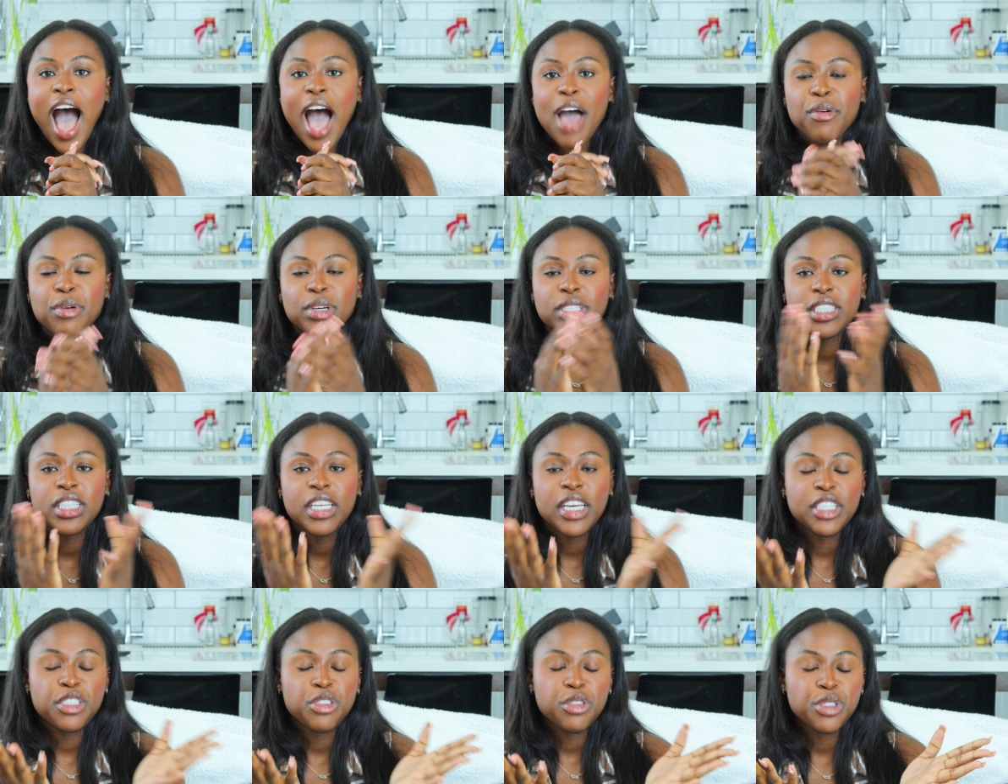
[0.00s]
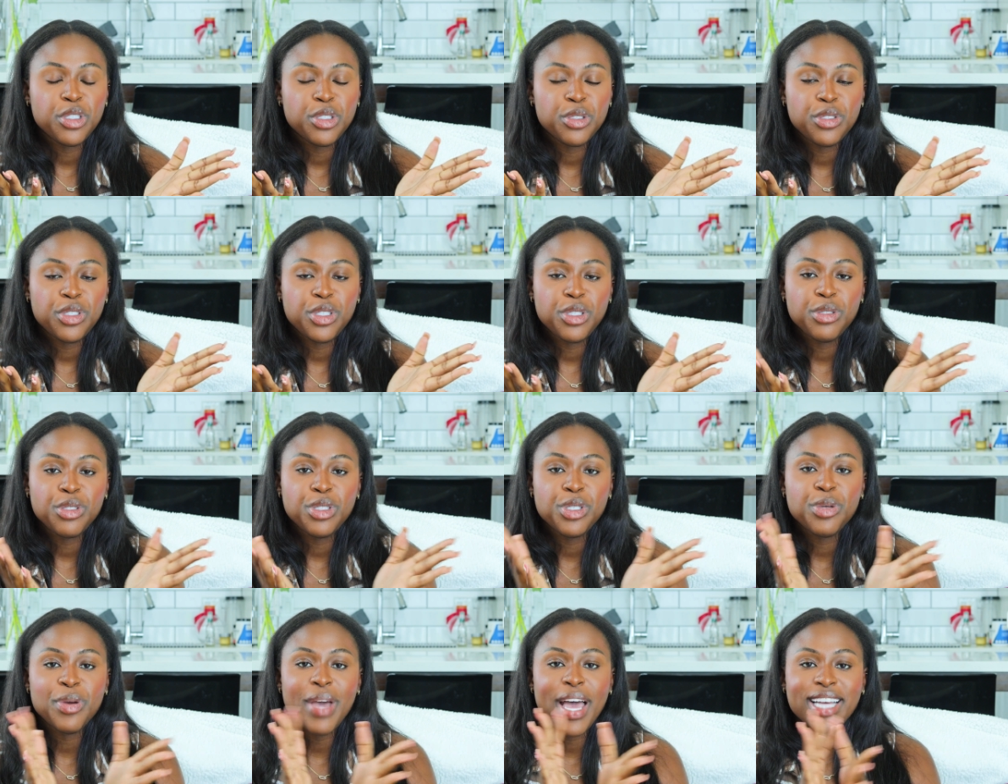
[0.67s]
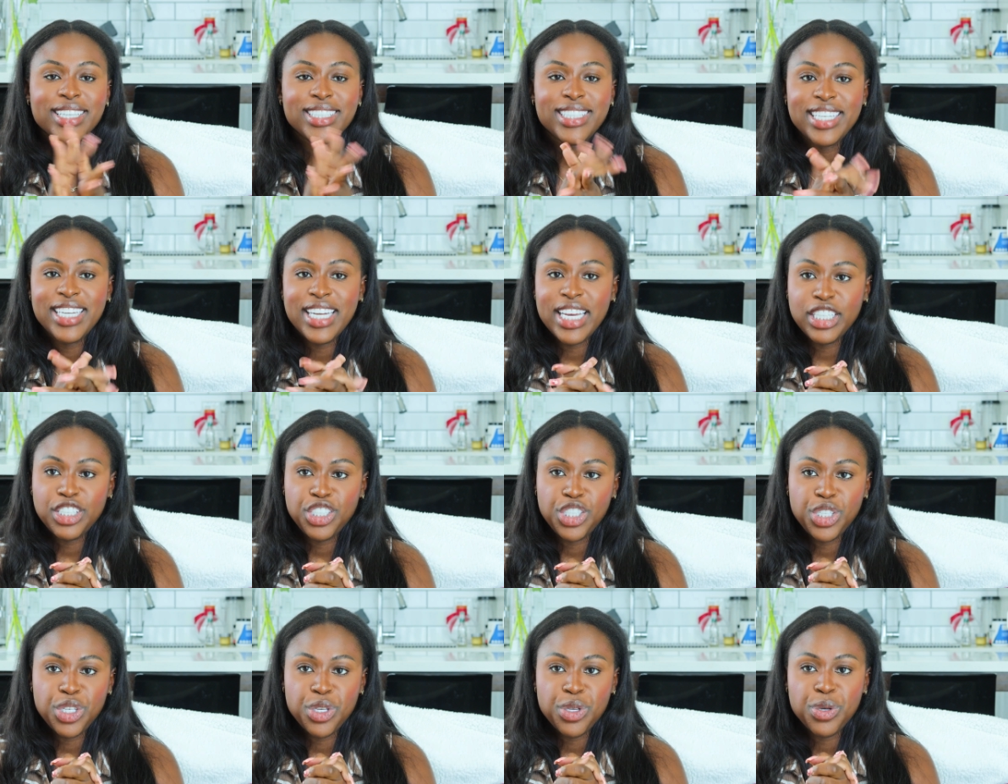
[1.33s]
I want to introduce you to
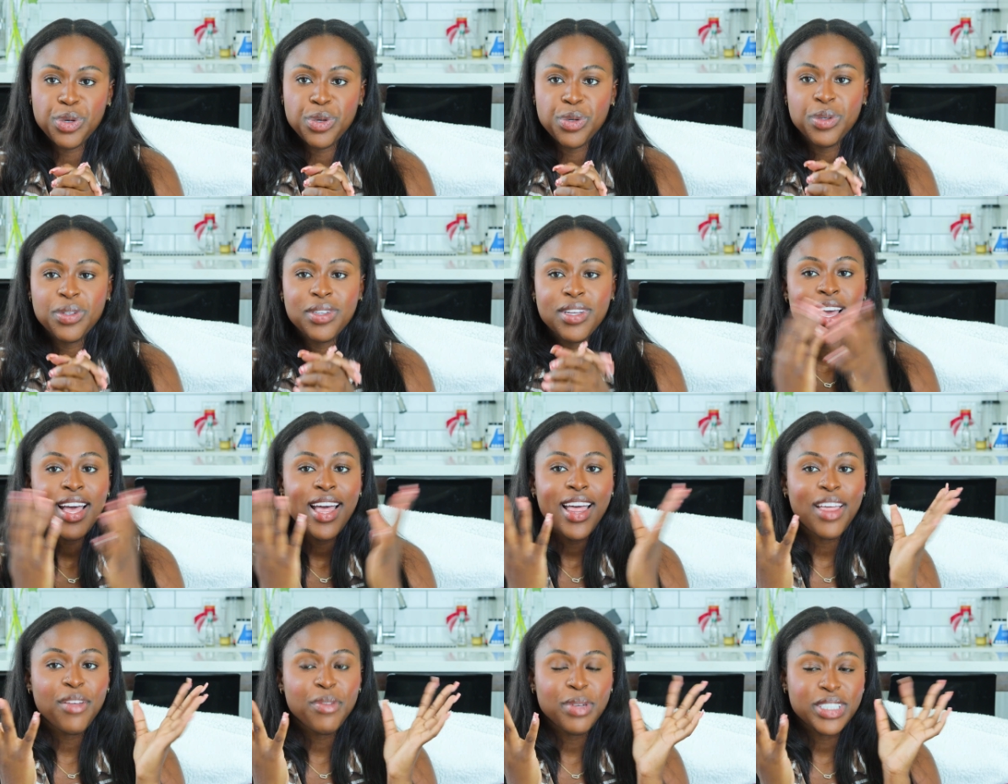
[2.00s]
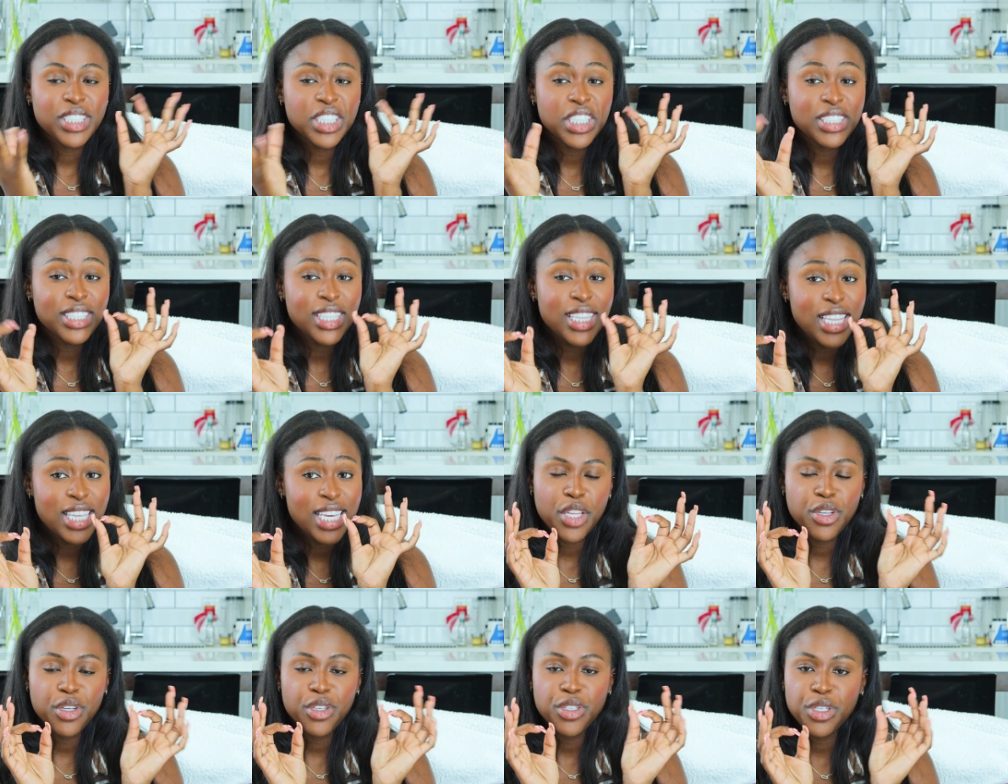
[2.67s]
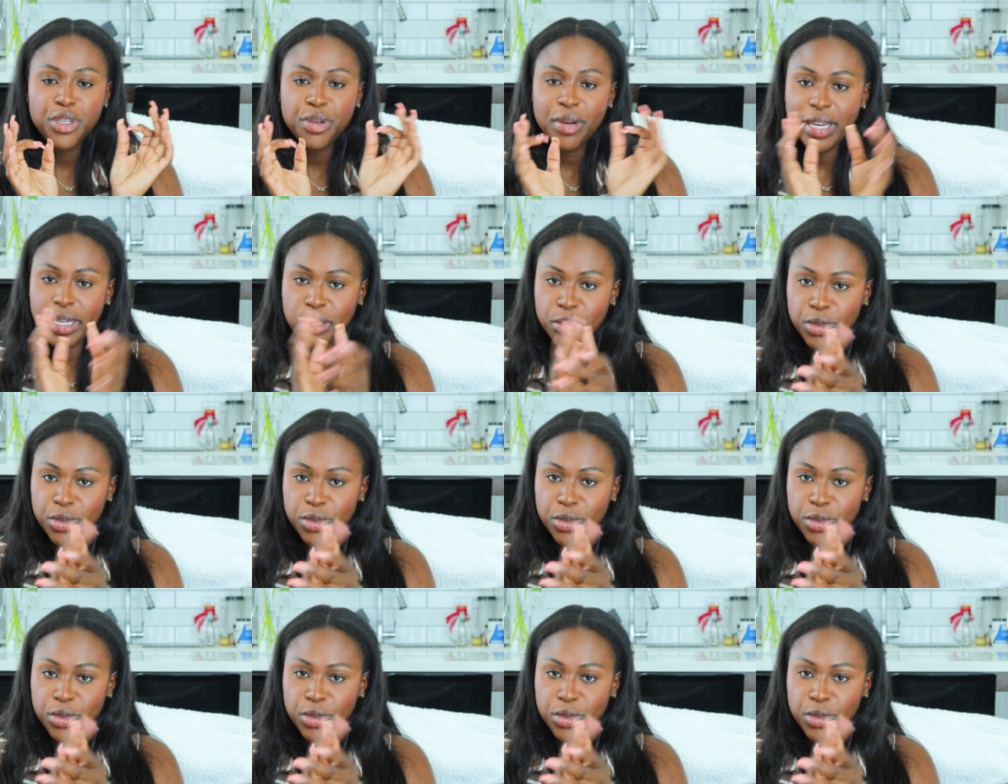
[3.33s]
SNHU which is Southern New